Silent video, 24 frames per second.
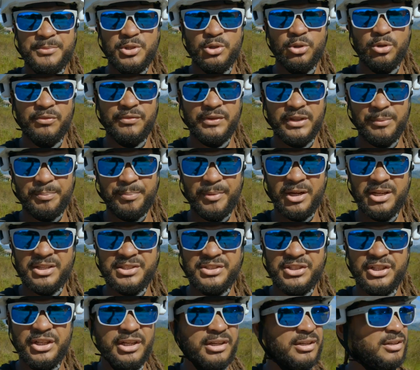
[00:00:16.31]
to over the
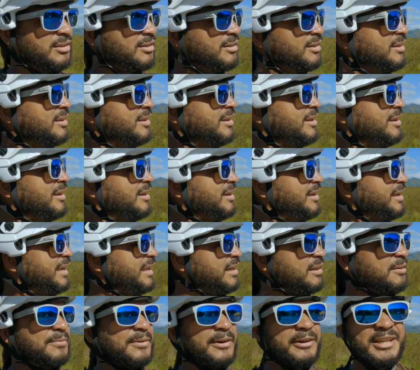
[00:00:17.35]
past year
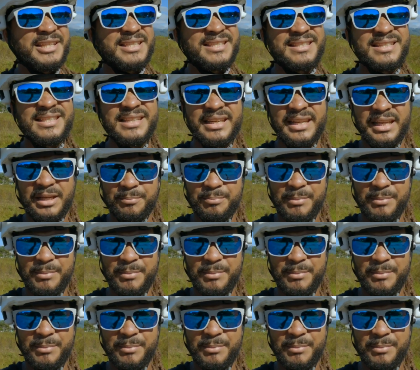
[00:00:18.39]
in a very scenic